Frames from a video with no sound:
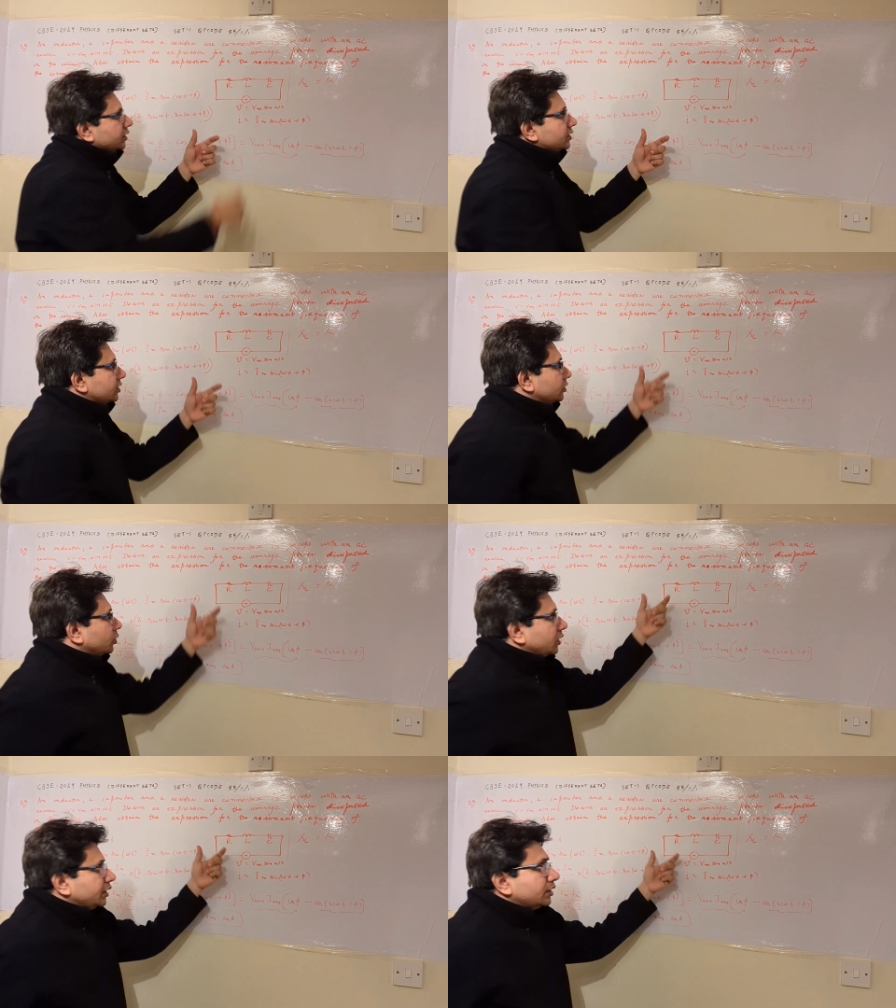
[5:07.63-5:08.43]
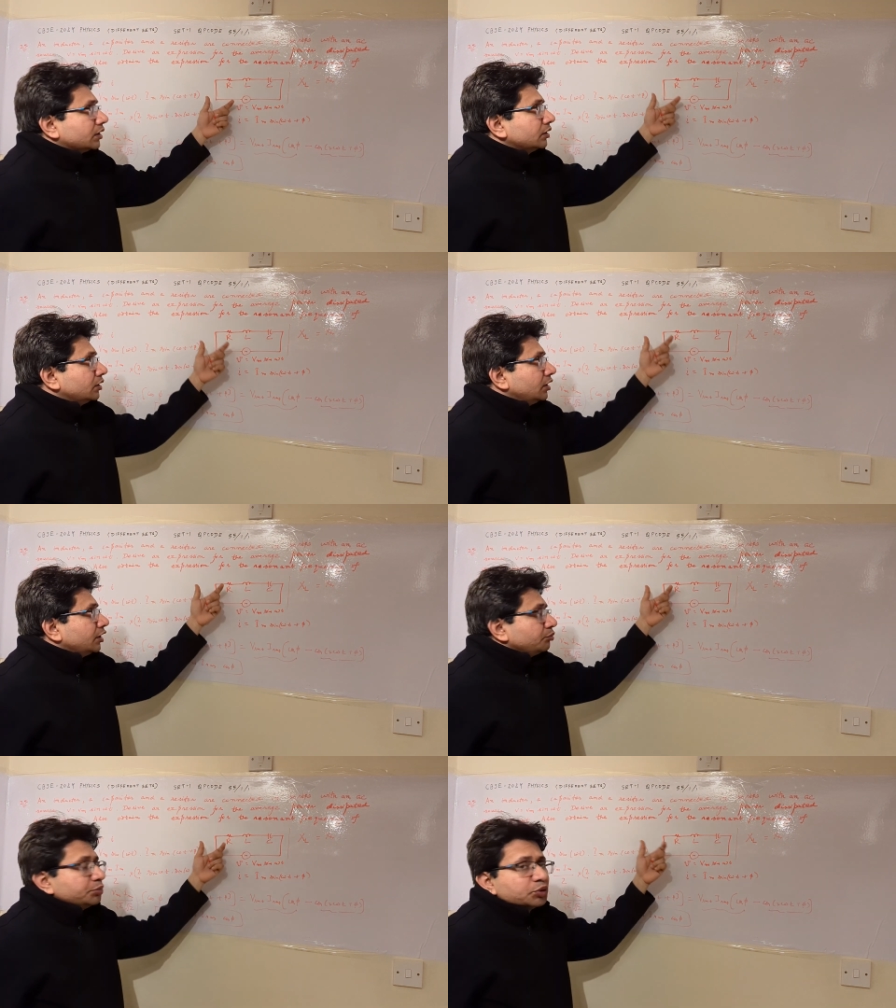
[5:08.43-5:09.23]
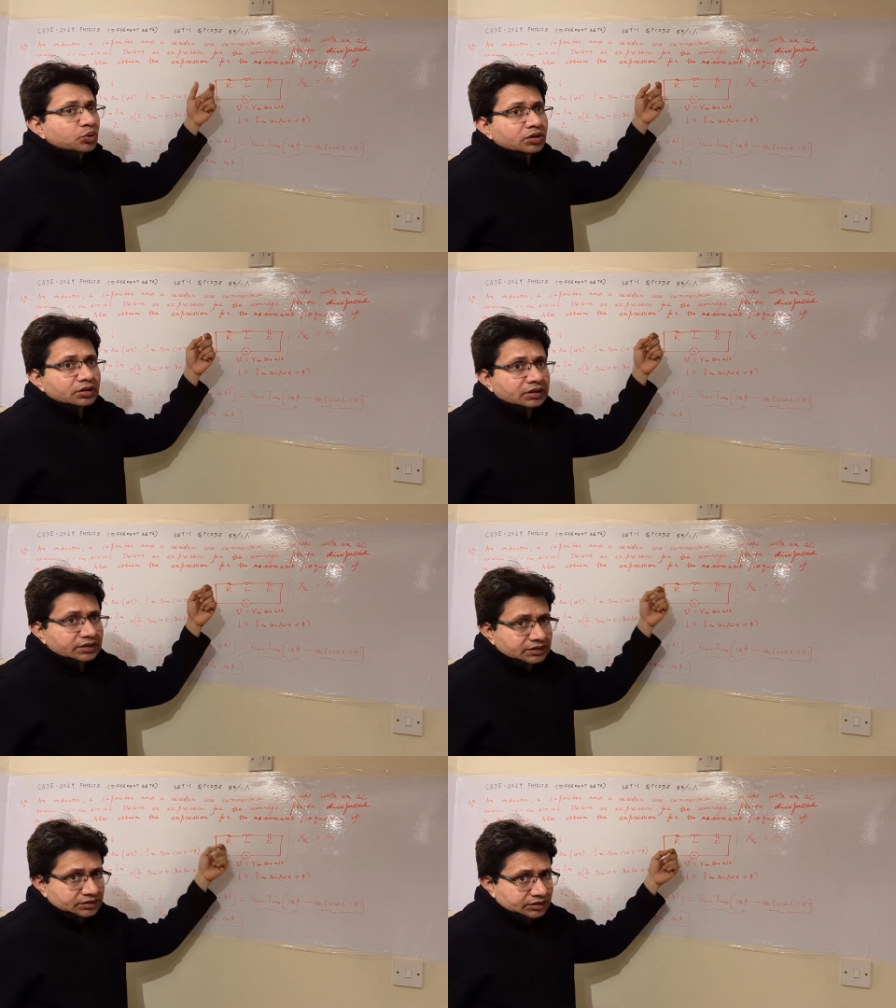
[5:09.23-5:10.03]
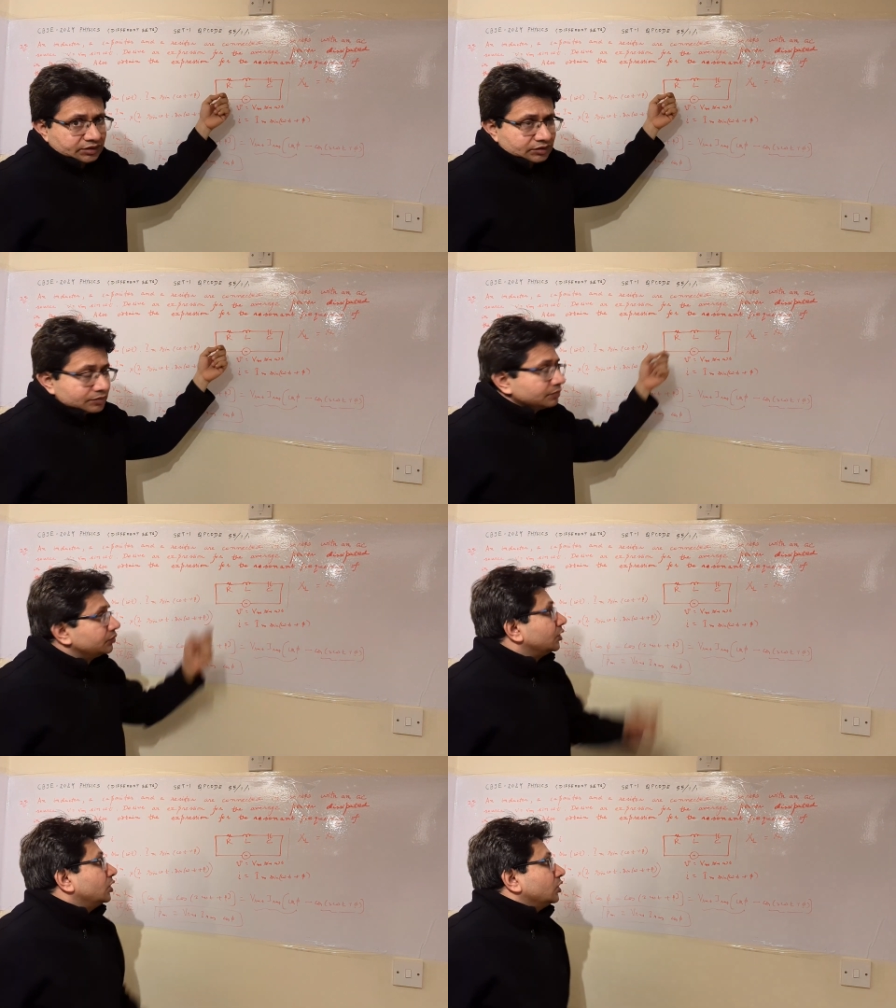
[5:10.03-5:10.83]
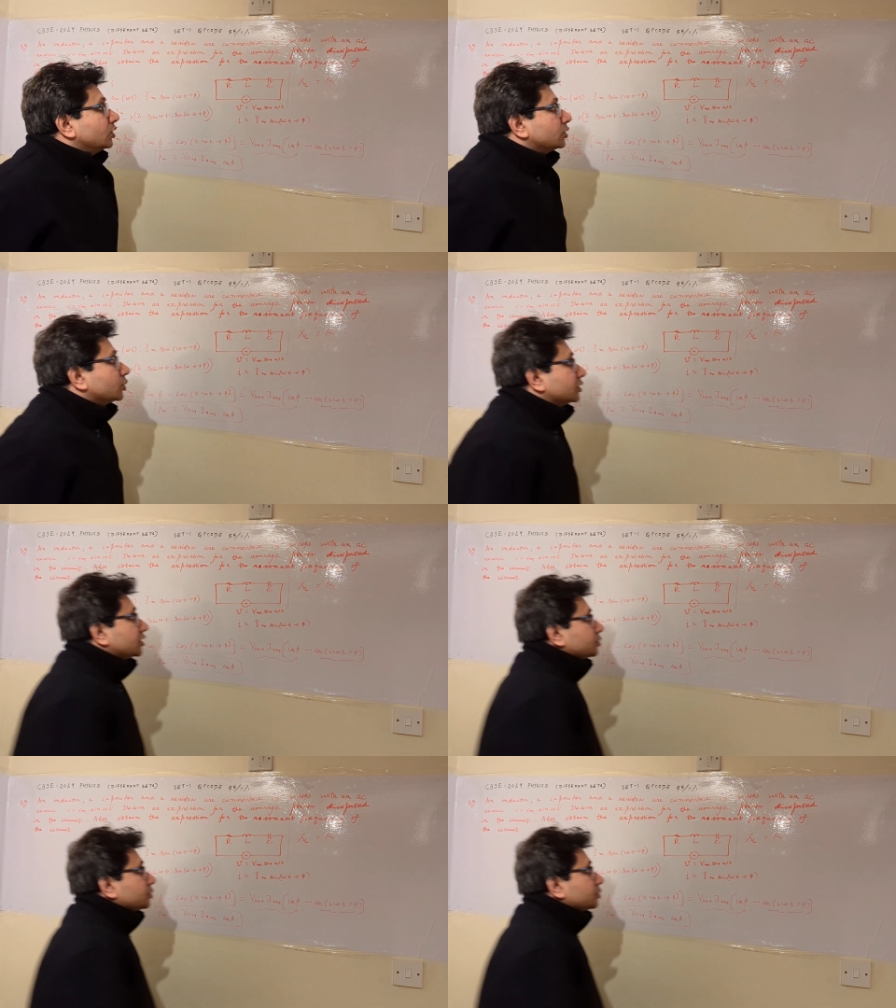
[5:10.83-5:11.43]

is only the pure resistance. So in